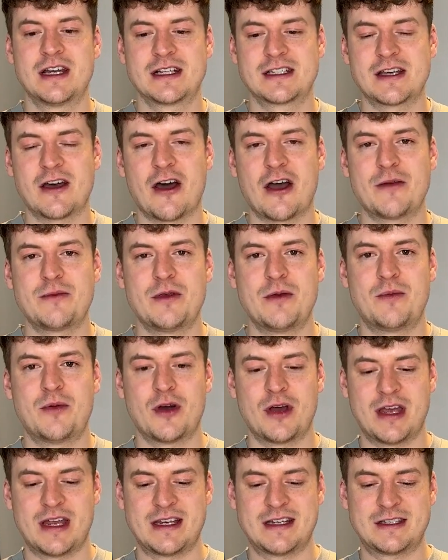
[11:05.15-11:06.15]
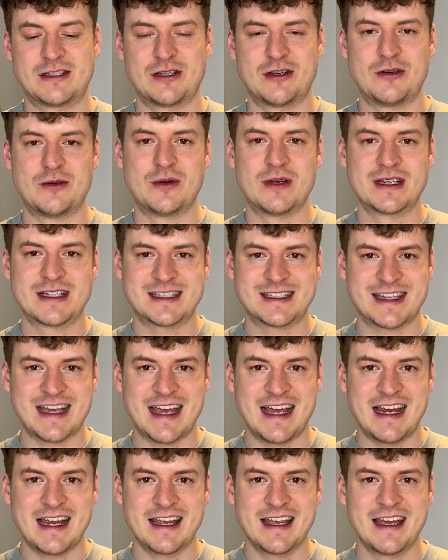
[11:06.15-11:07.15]
time you put into
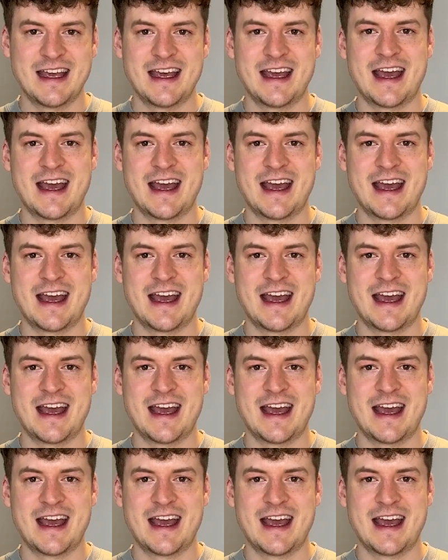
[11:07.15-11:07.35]
scaling,